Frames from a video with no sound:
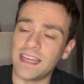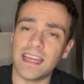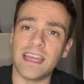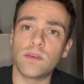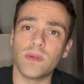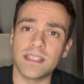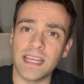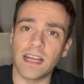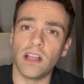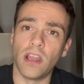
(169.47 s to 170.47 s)
It will
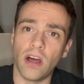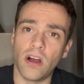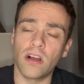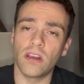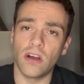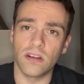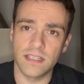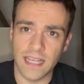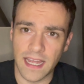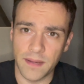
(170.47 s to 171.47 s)
take a long
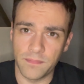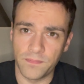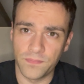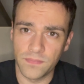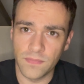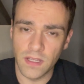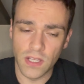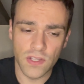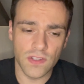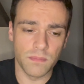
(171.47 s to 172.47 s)
time.
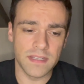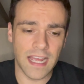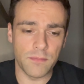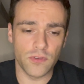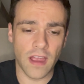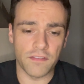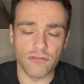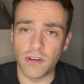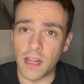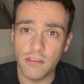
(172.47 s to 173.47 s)
Sometimes you have to
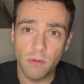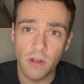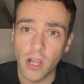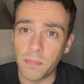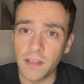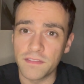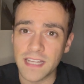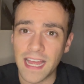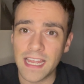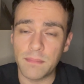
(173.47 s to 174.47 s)
run it through a couple of
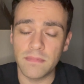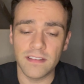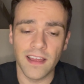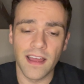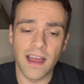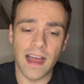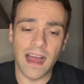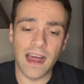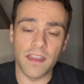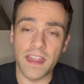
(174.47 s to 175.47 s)
times
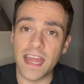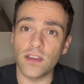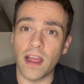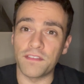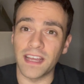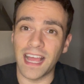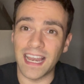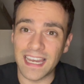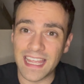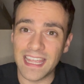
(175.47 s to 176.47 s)
and then you have to
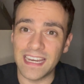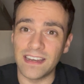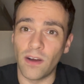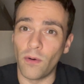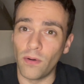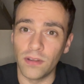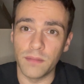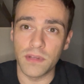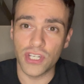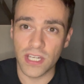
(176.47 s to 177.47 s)
clean all the
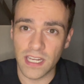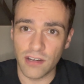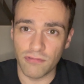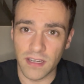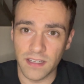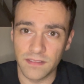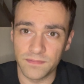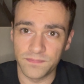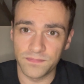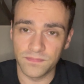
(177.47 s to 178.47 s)
machinery.
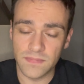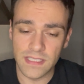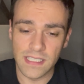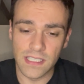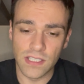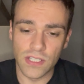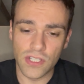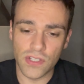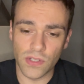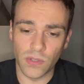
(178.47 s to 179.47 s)

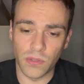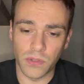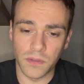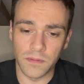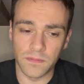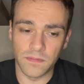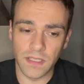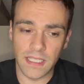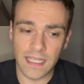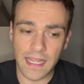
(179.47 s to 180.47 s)
So
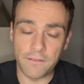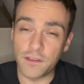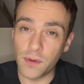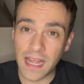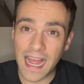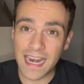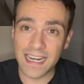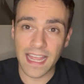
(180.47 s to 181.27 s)
if you can